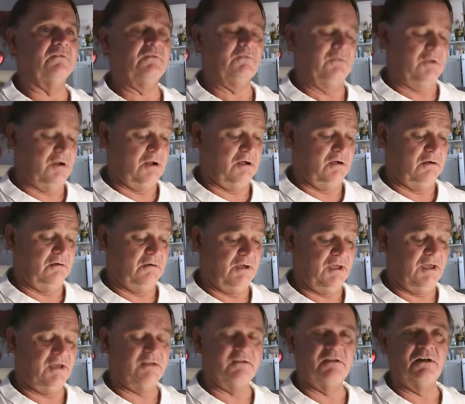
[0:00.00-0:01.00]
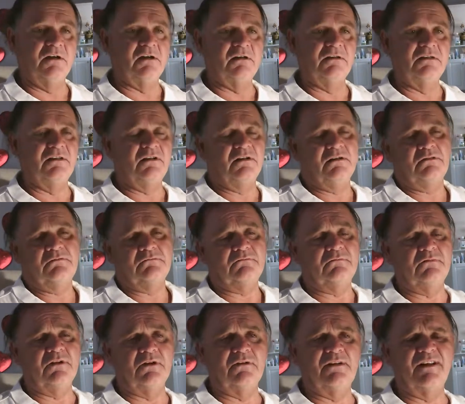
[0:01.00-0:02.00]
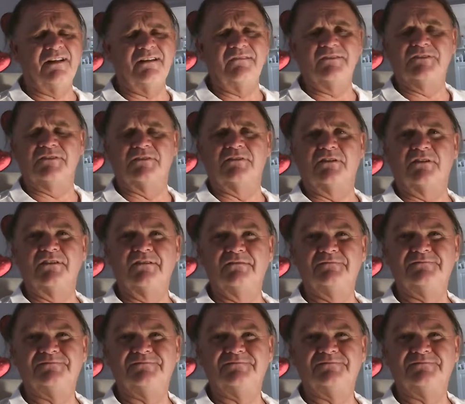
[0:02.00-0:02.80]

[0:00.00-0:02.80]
And no, none of us are.